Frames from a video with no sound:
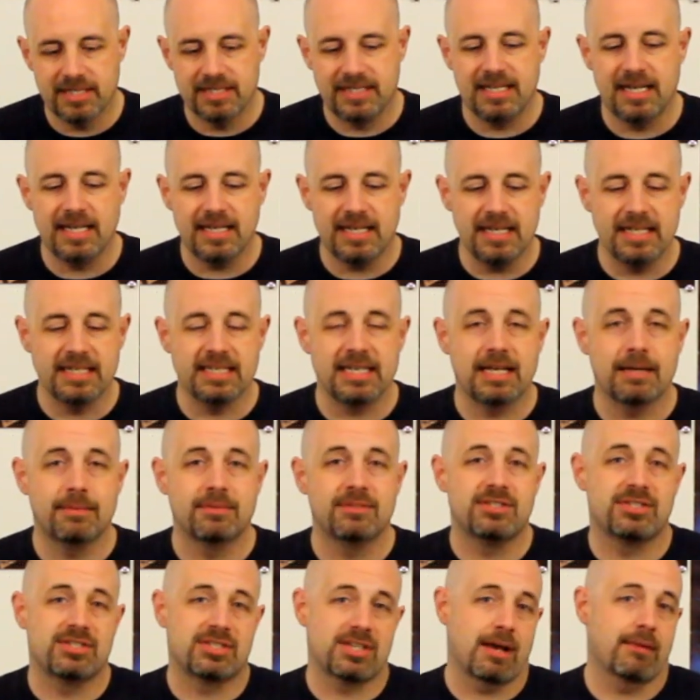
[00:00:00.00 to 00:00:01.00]
and taking
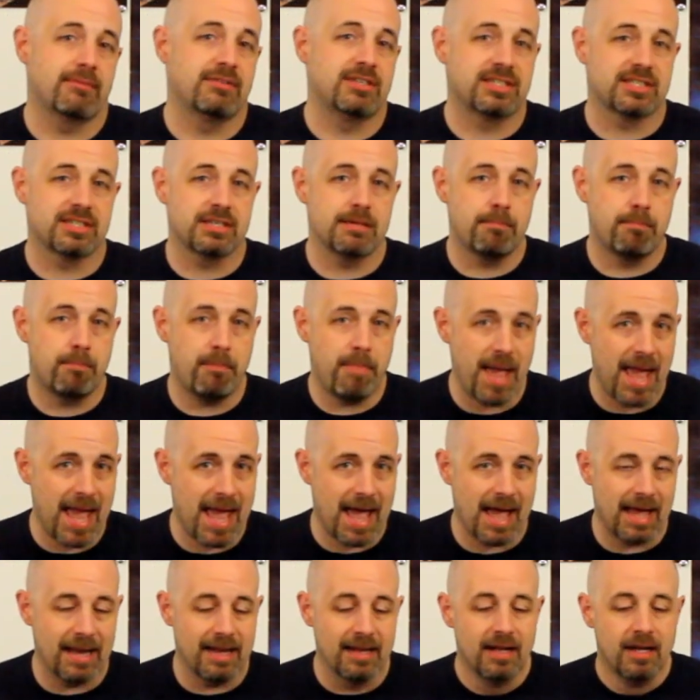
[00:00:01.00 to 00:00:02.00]
damage is obviously
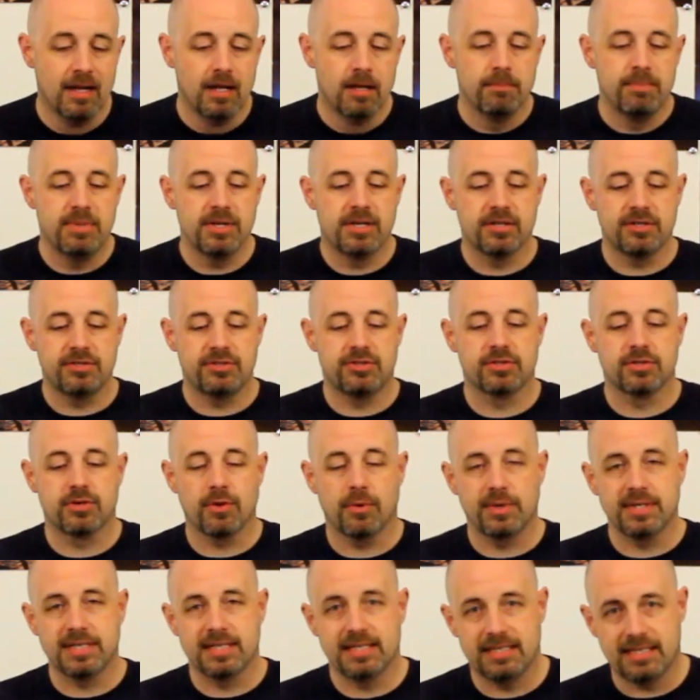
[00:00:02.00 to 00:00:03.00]
bad because you're
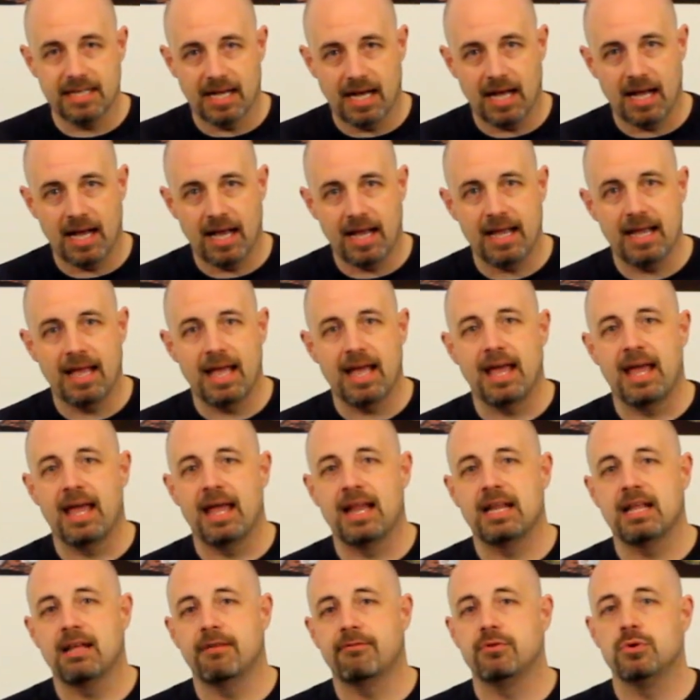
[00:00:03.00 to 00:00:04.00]
going to die,
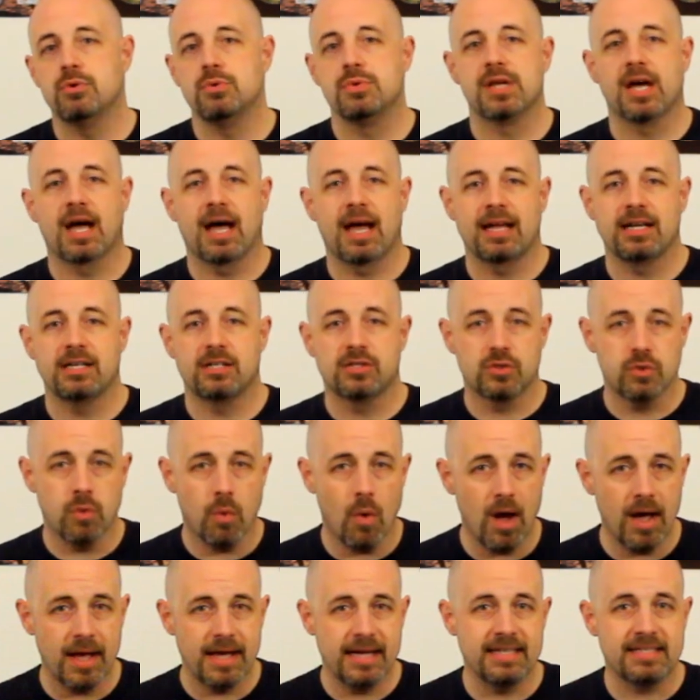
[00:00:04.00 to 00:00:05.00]
and if you die
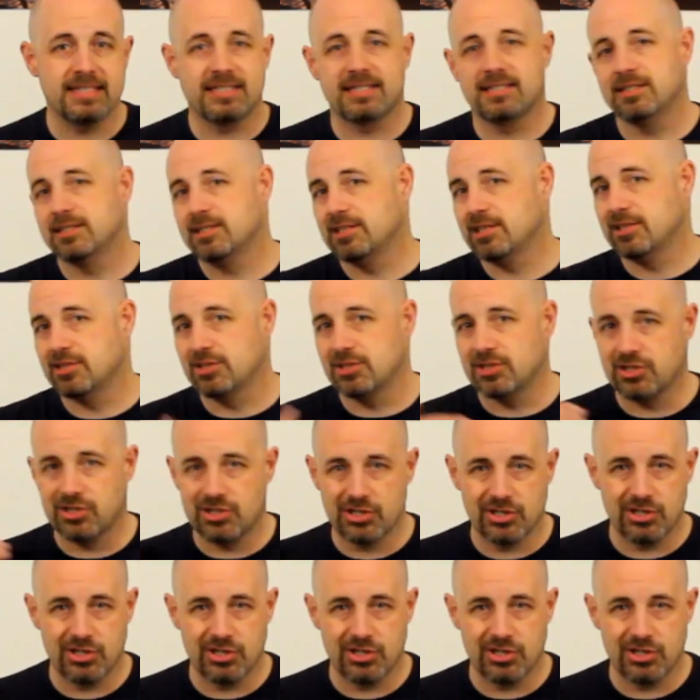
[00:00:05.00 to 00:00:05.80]
twice, you're